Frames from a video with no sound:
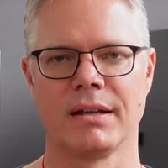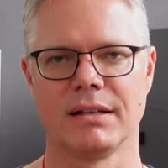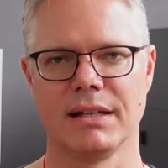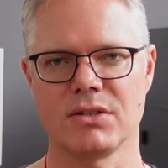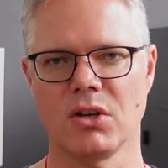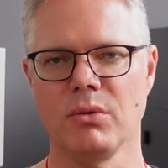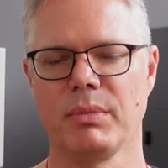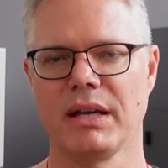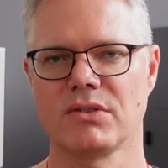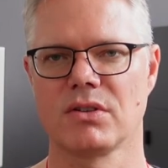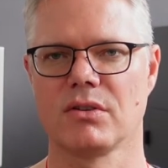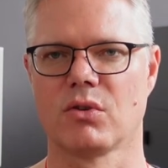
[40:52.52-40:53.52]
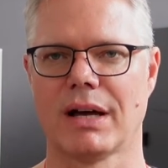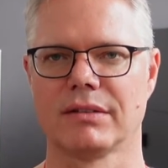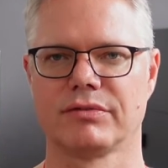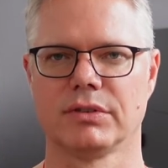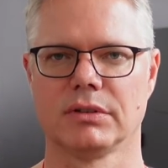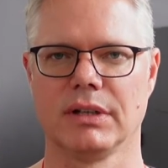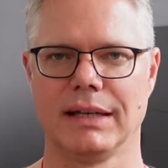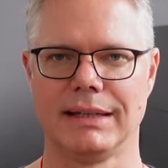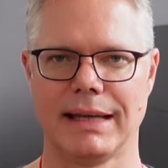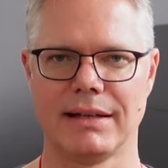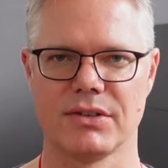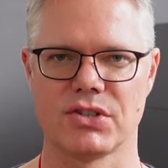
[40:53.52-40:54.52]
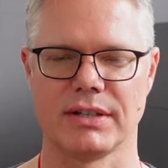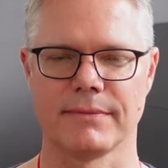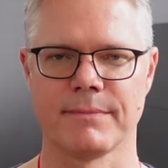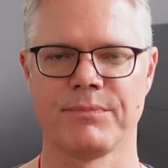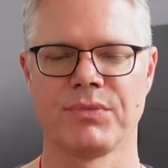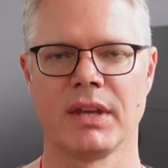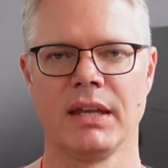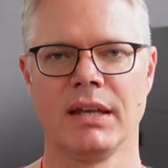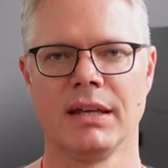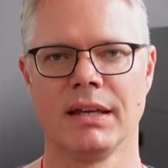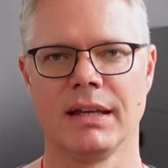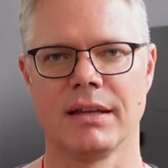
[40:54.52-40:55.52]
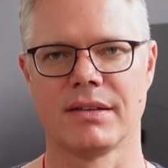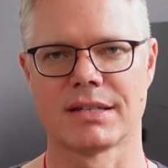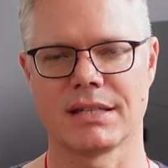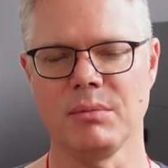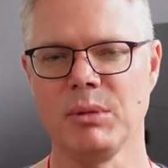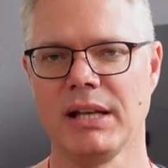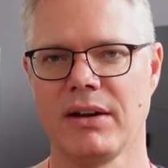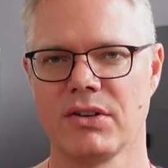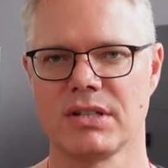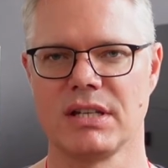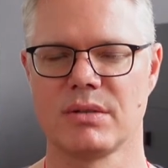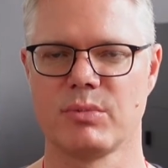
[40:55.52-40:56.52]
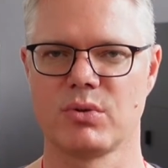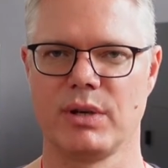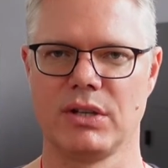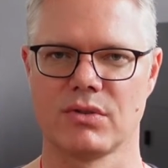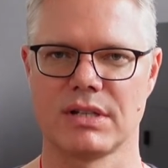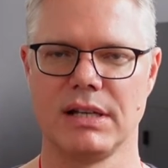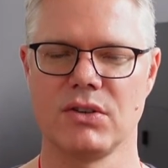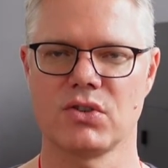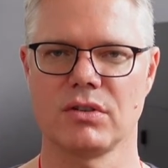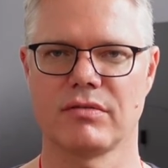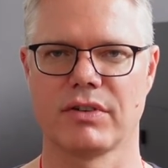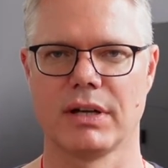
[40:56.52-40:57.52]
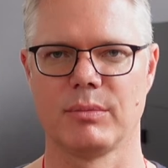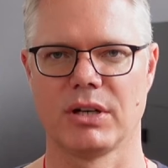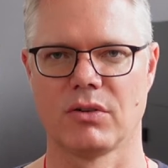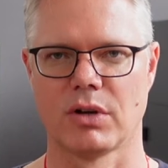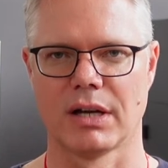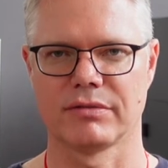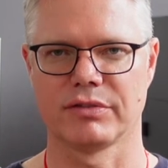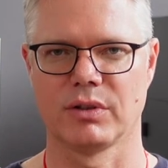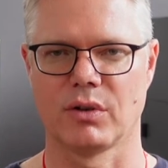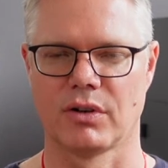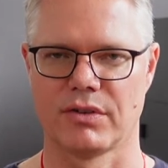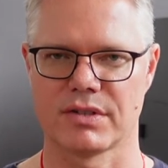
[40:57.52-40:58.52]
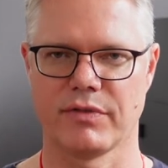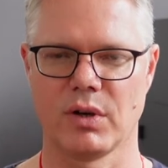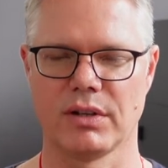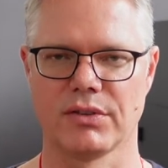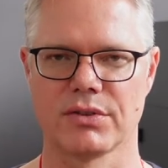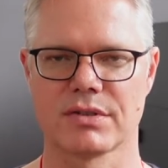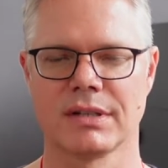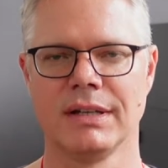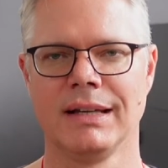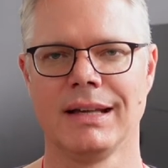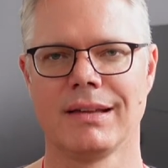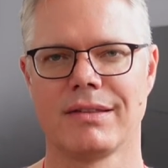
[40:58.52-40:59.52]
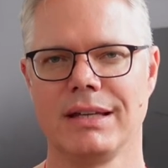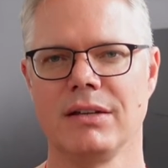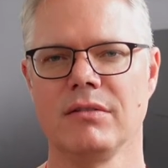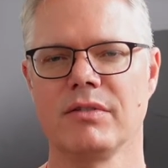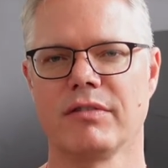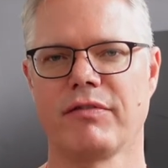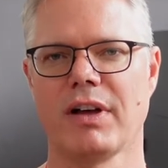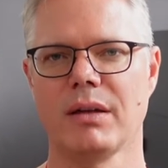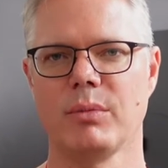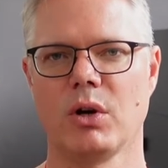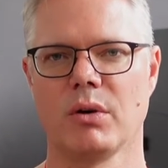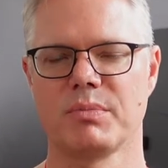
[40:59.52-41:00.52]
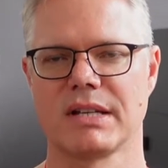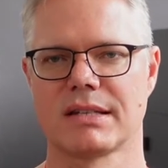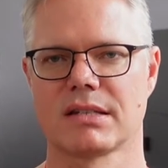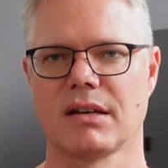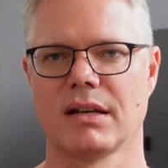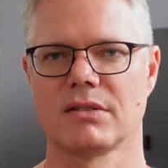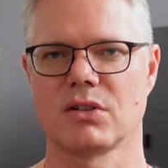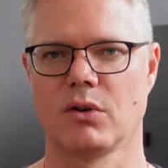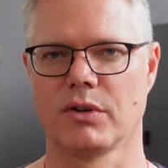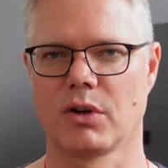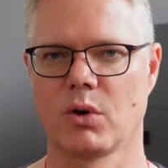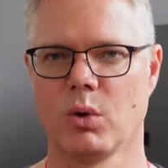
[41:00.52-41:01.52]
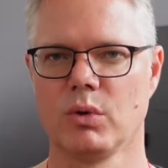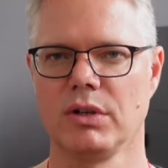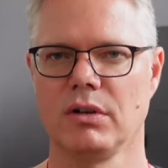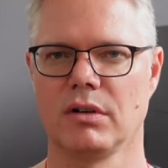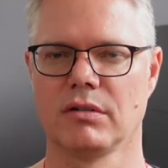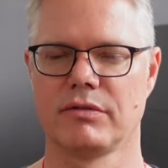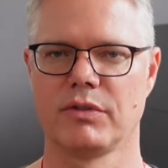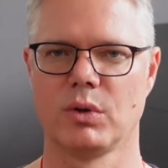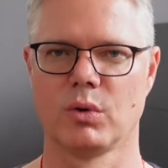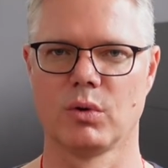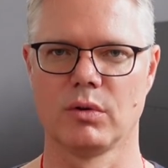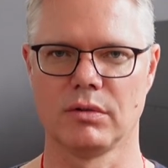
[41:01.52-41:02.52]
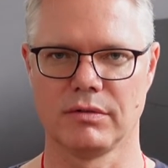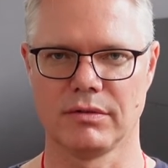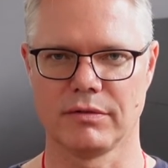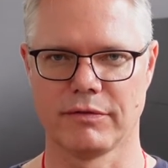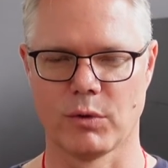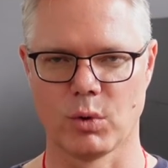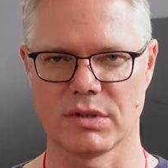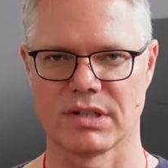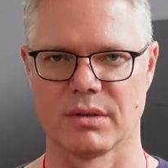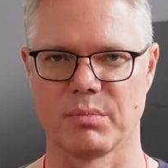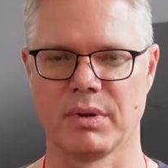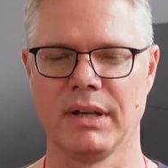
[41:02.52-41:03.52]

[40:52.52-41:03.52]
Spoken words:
Let's go back to the rifle analogy. The similarities between your slingshot frame and a rifle are as follows. Think of the fiber optic sight on the corner of your fork tip